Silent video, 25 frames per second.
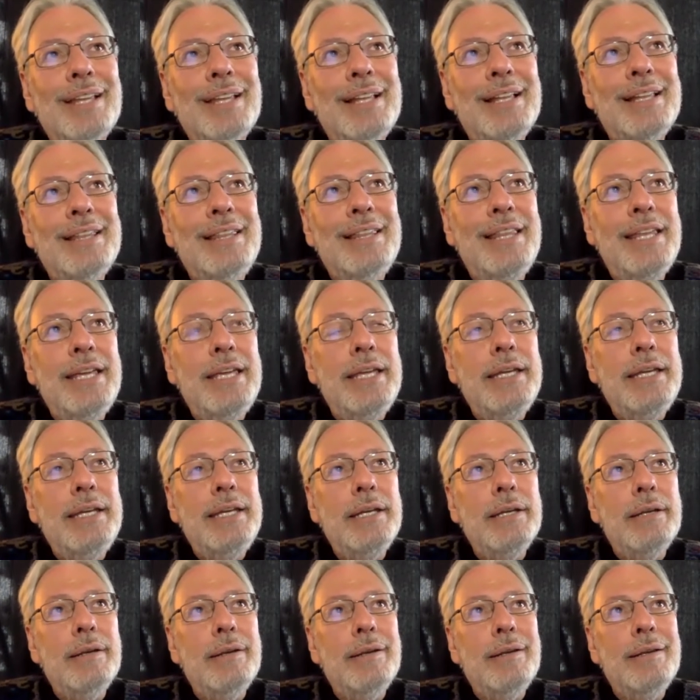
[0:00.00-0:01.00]
the
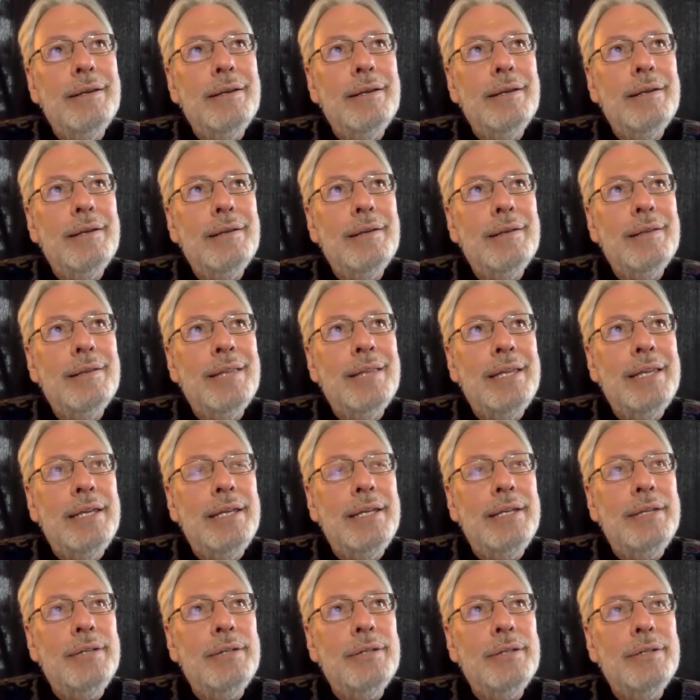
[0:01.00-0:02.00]

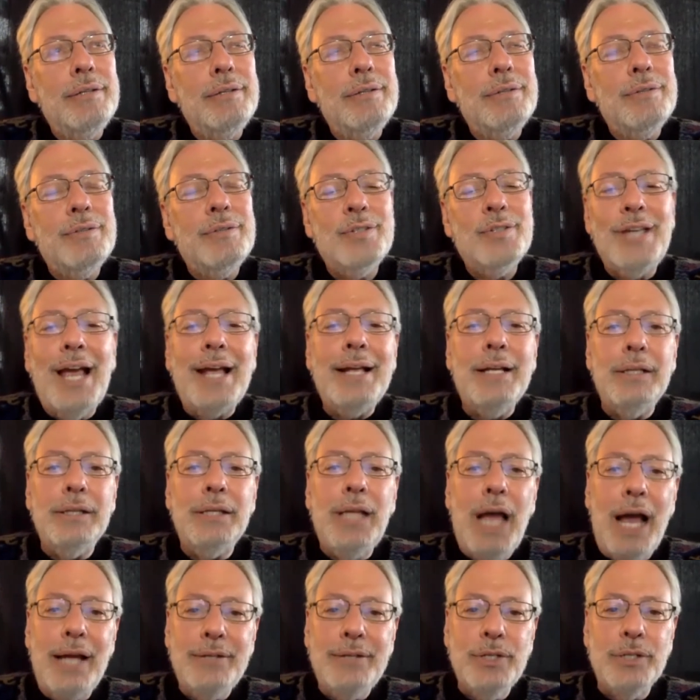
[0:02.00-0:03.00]

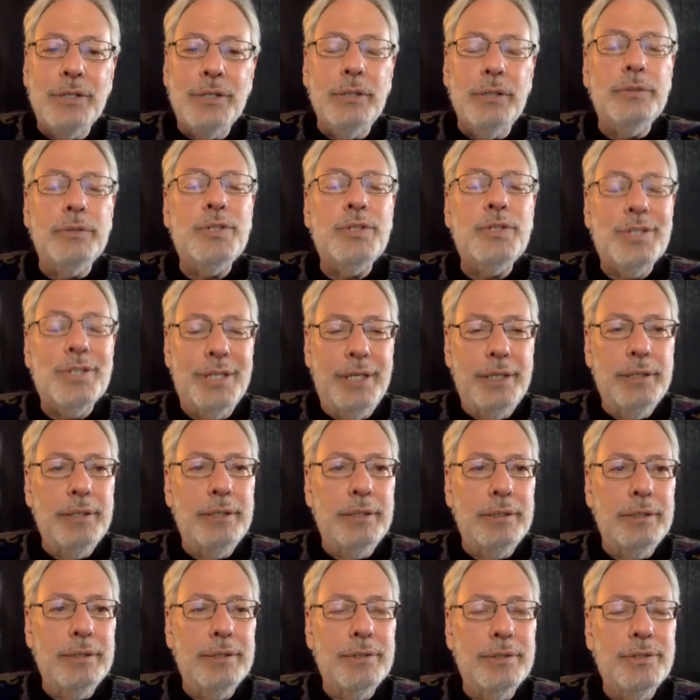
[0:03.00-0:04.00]
psychological
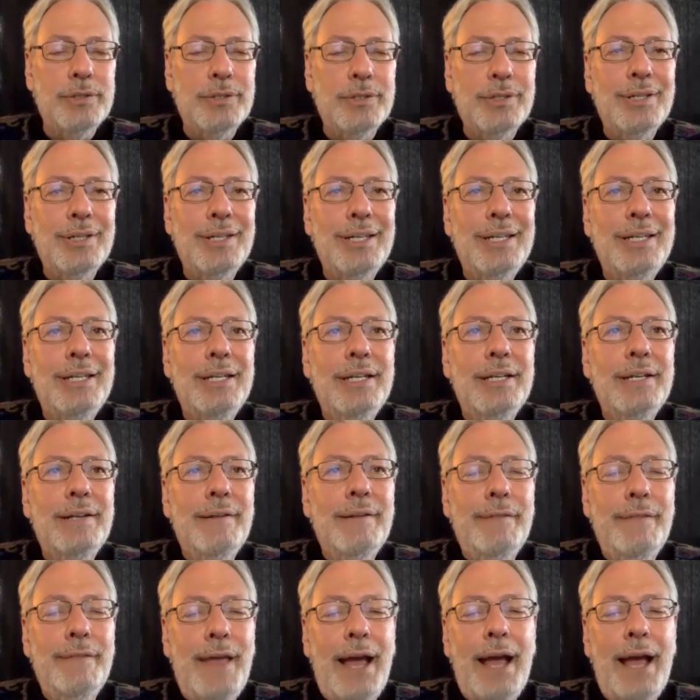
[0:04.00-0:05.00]
skills
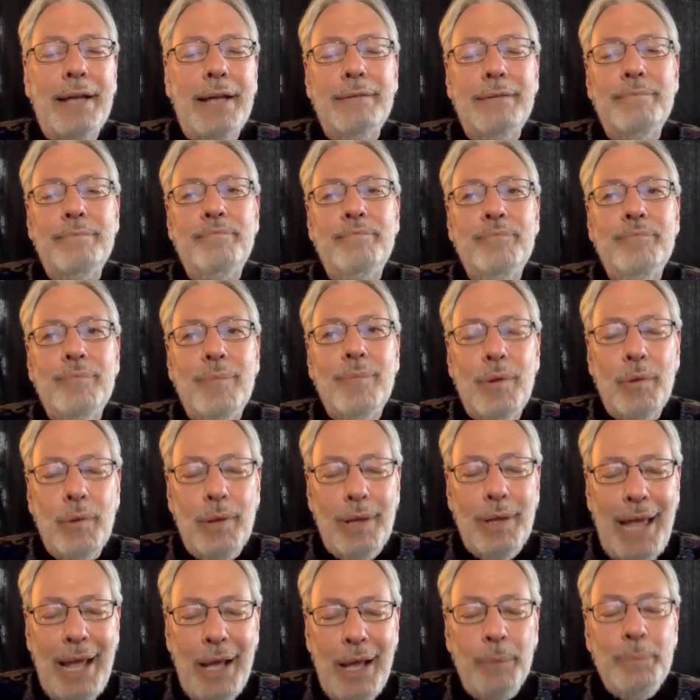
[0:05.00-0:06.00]
that
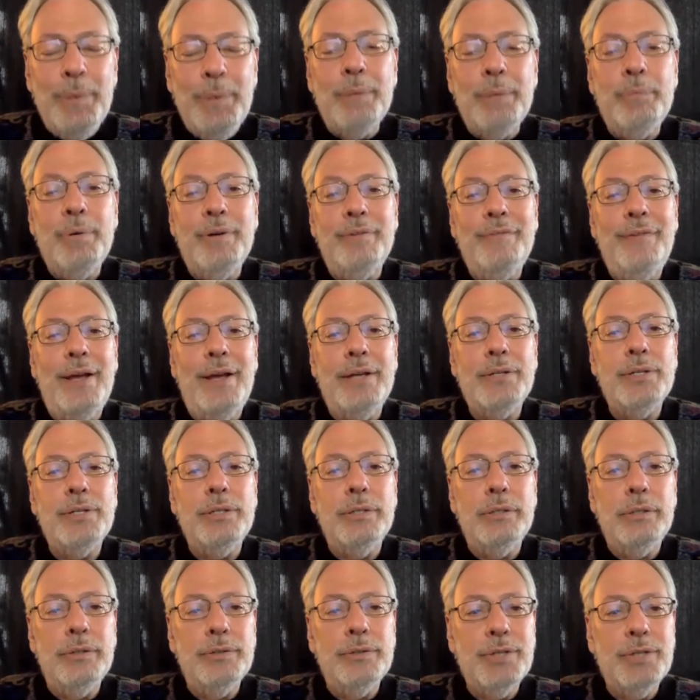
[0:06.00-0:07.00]
helping
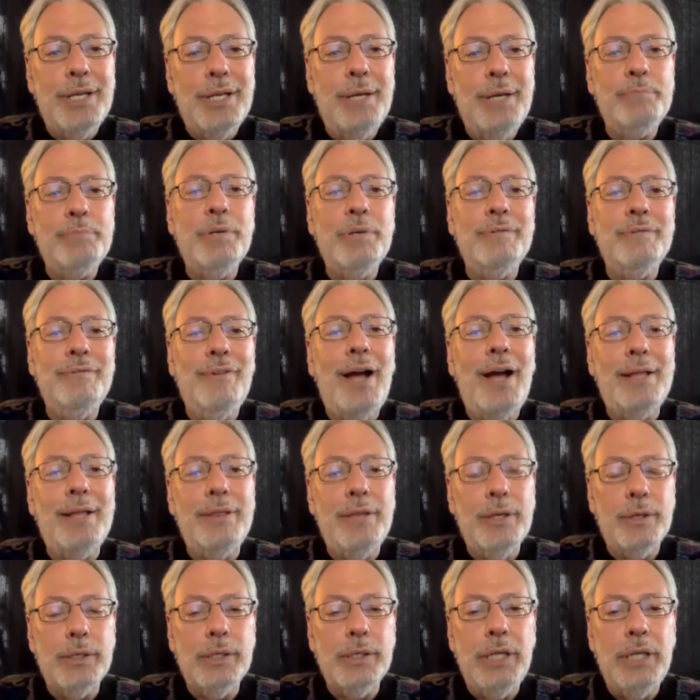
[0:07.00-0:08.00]
professionals can provide
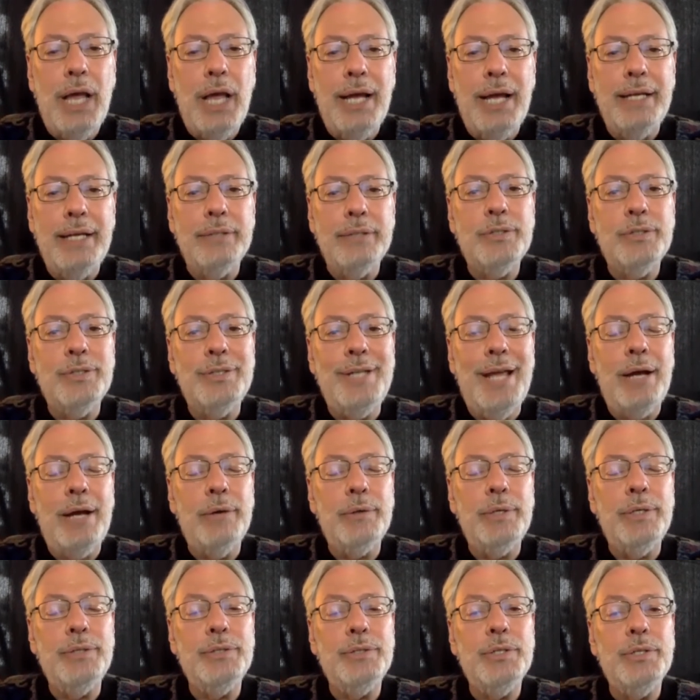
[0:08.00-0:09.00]
their clients
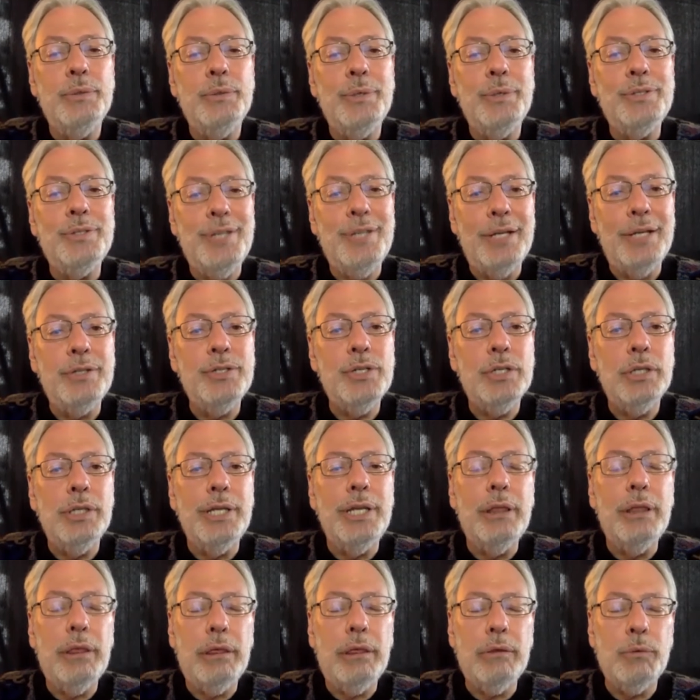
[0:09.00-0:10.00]
down into
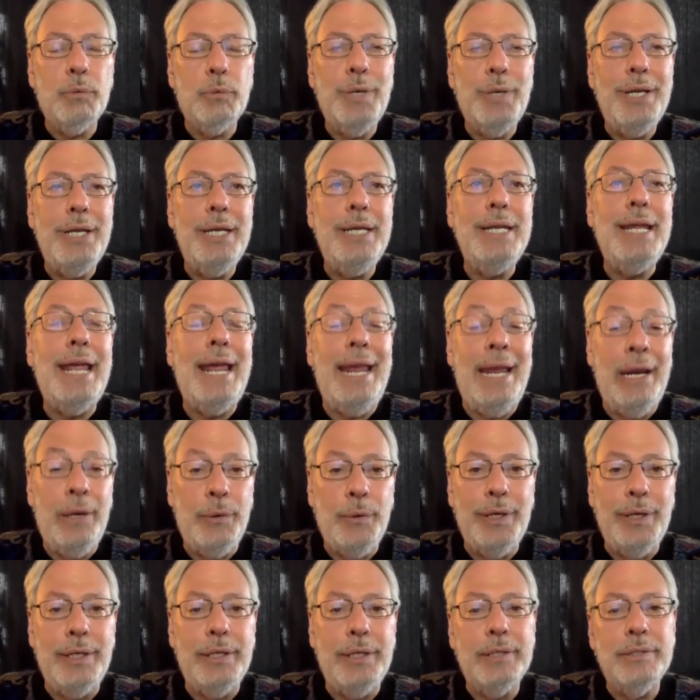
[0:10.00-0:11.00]
essentially 3
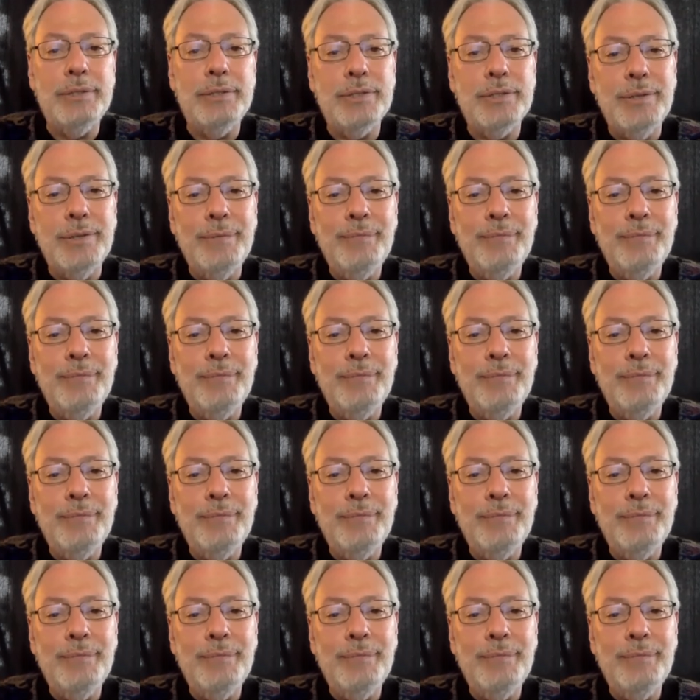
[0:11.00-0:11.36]
areas.